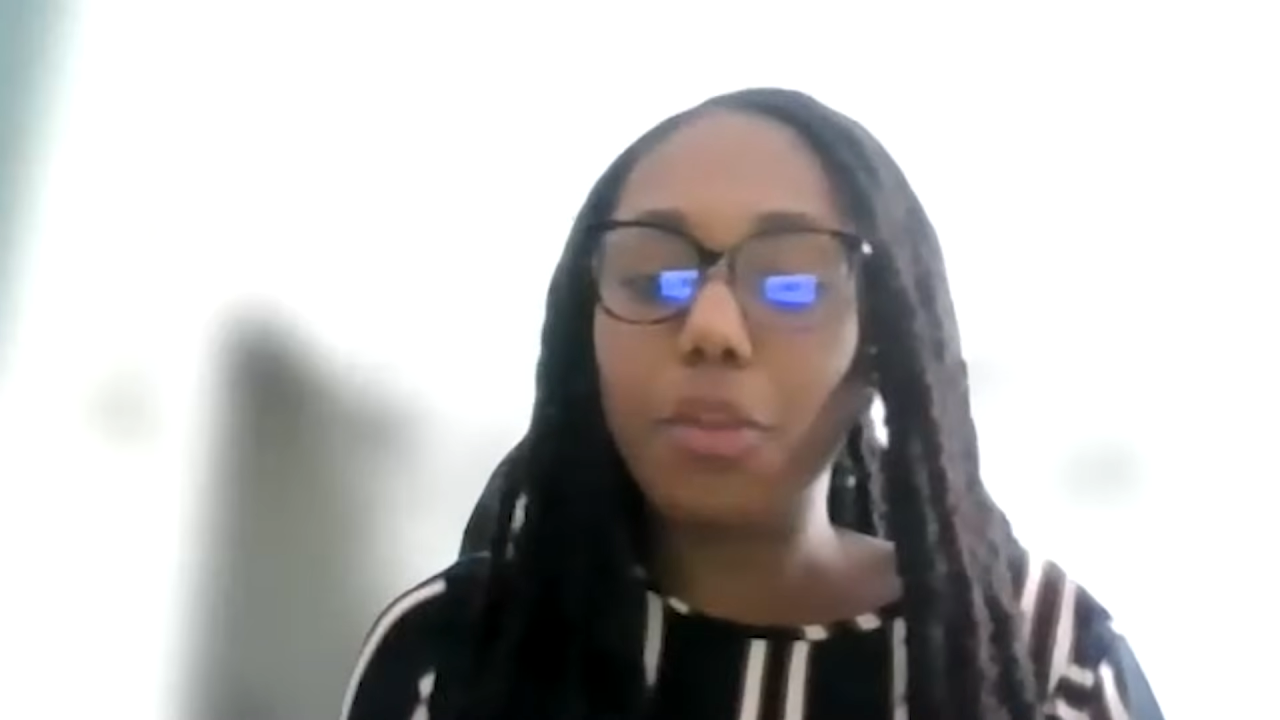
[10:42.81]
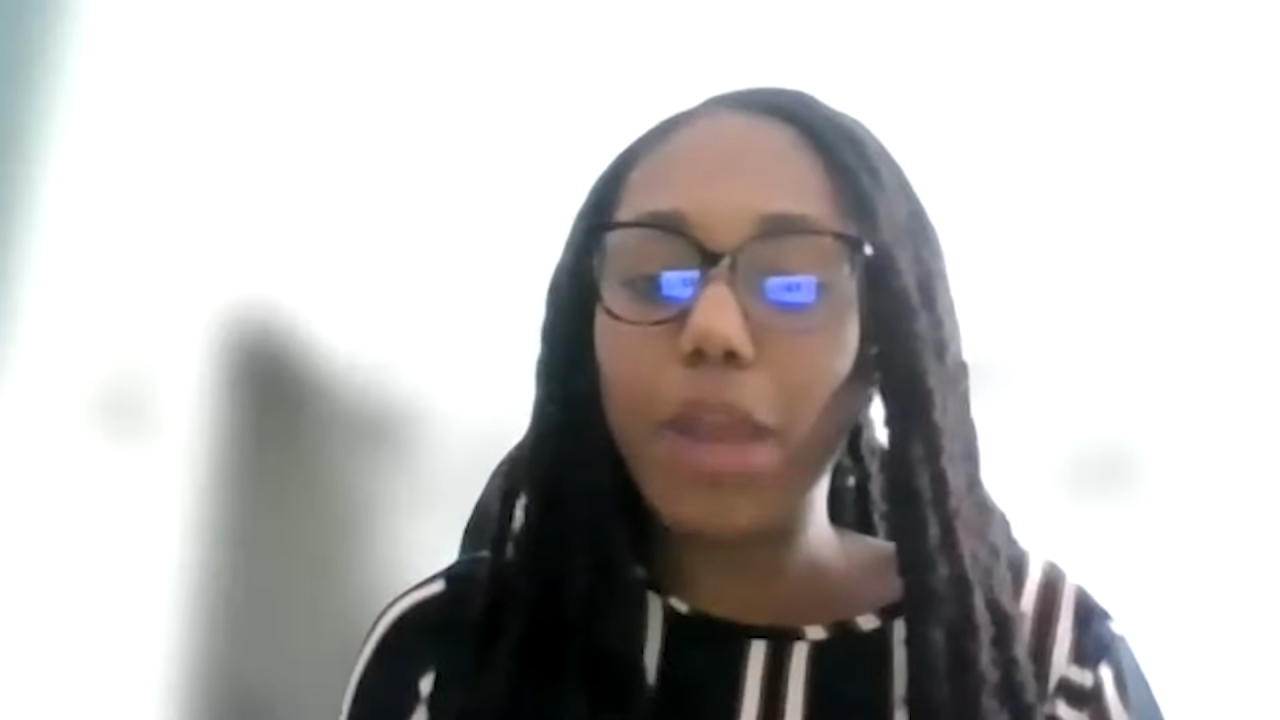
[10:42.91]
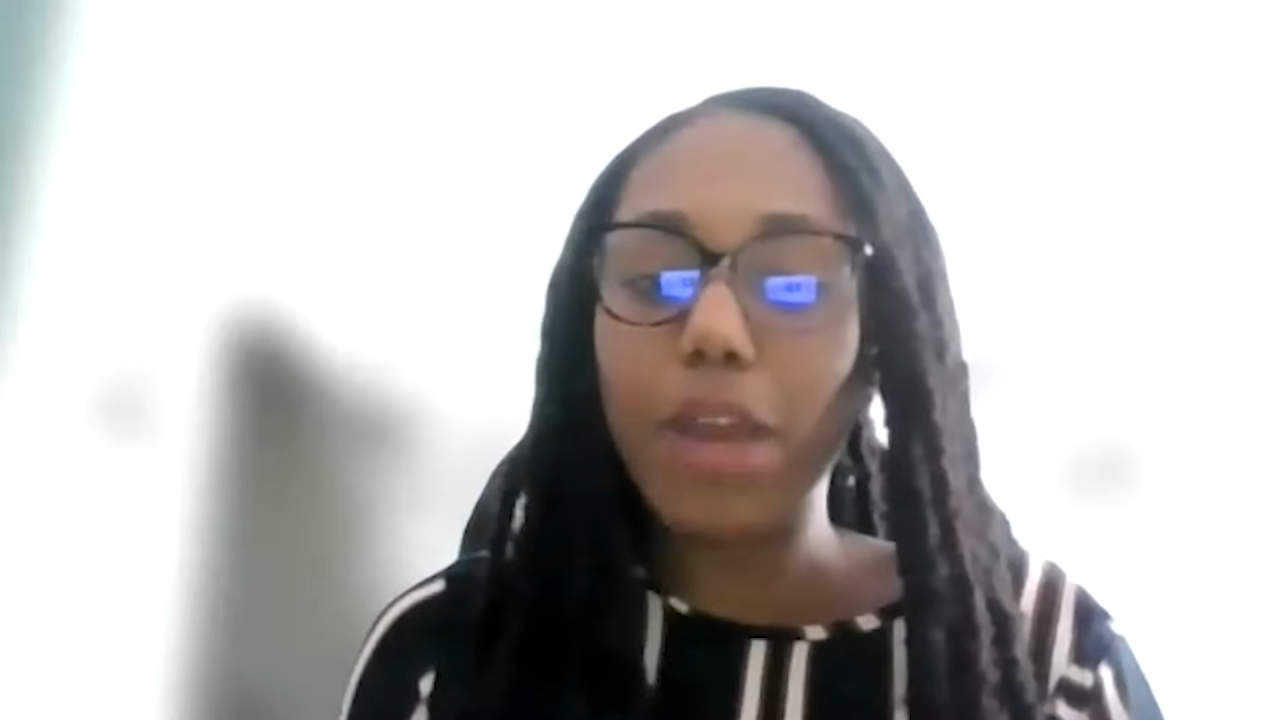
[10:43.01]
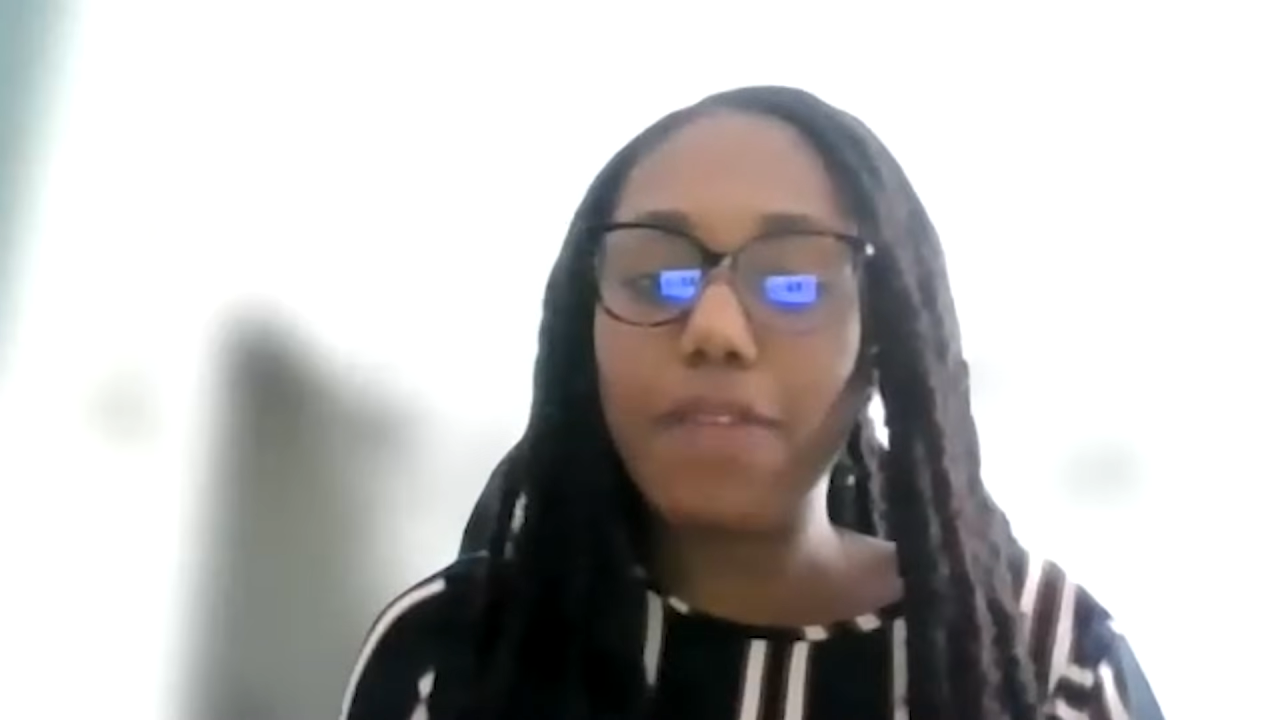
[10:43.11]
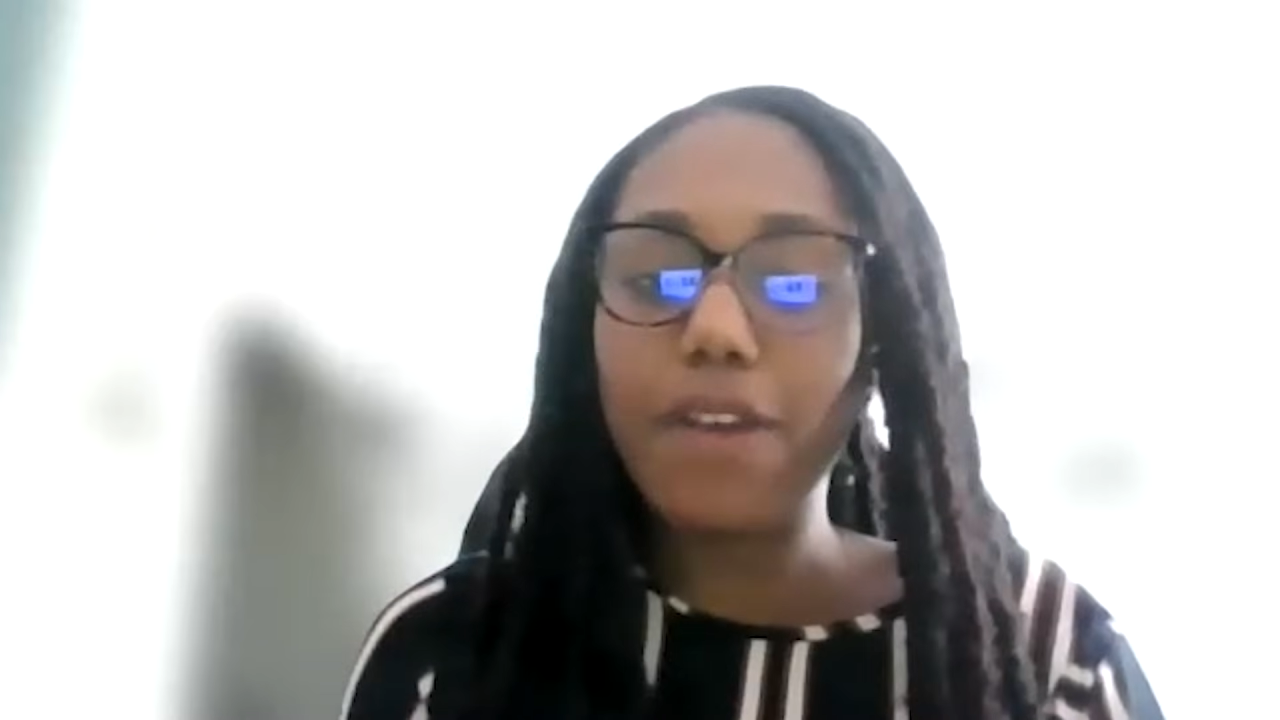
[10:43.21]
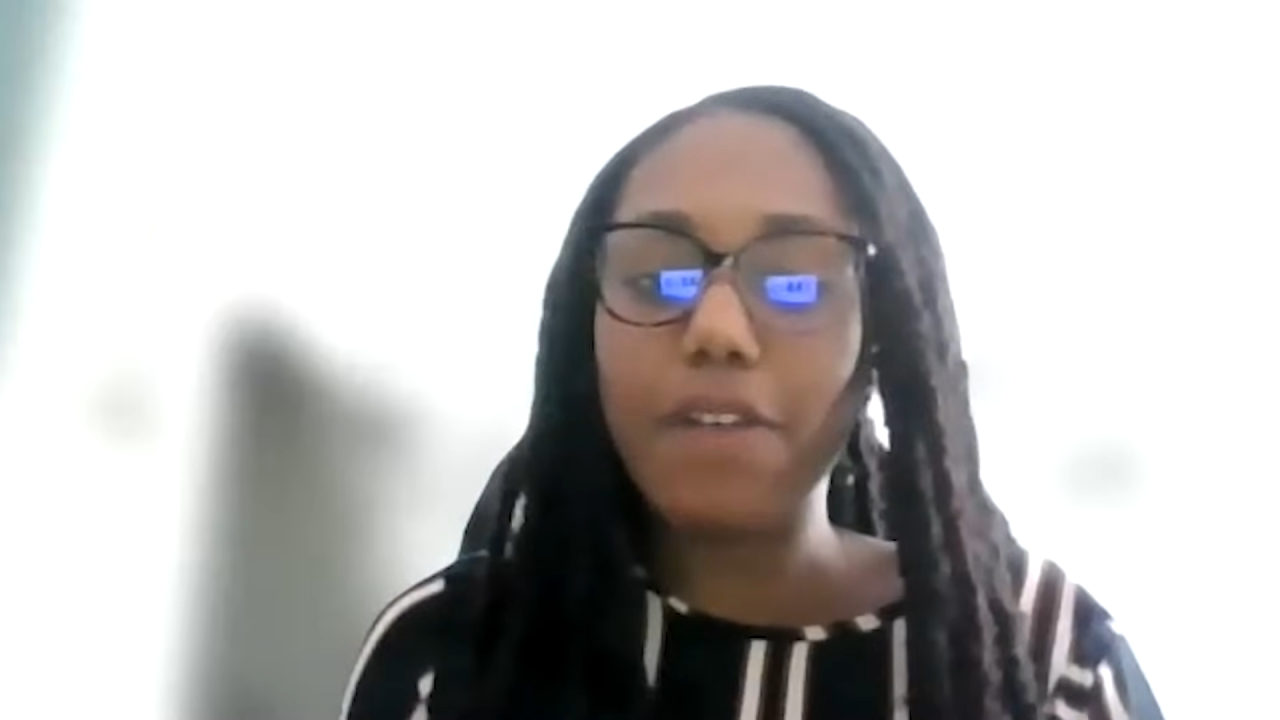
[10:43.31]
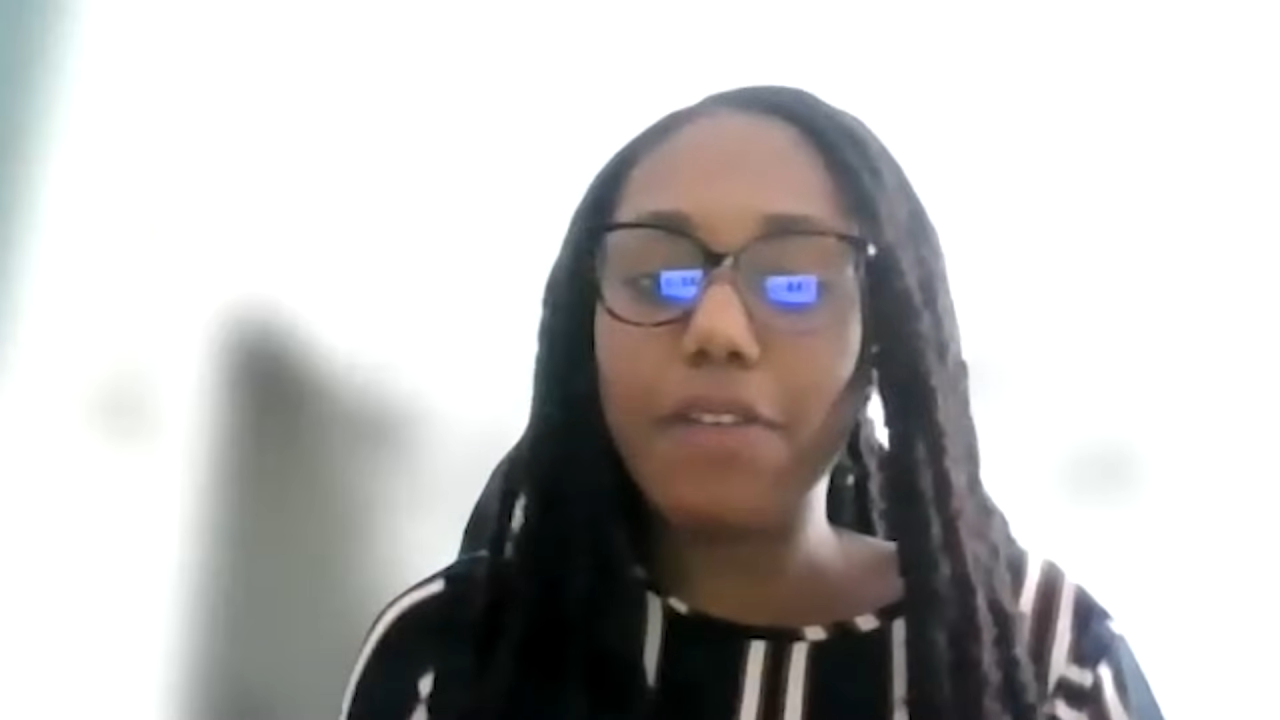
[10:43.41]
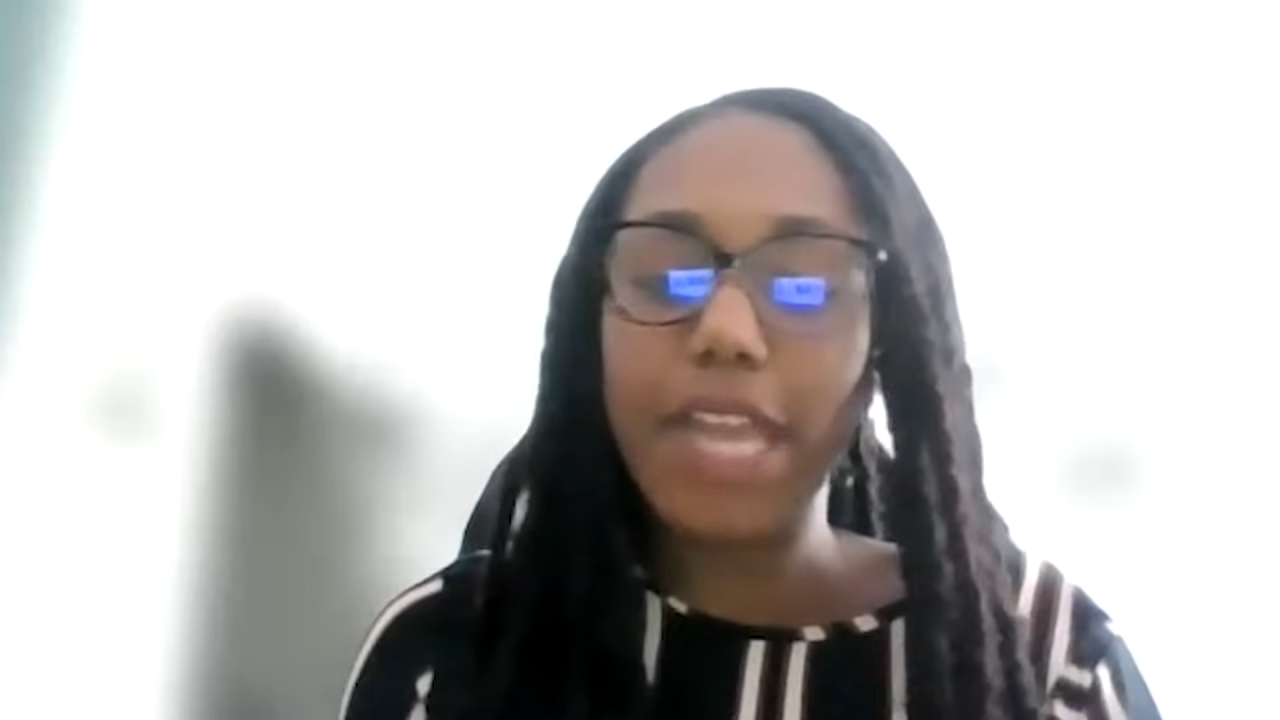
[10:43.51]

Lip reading: way of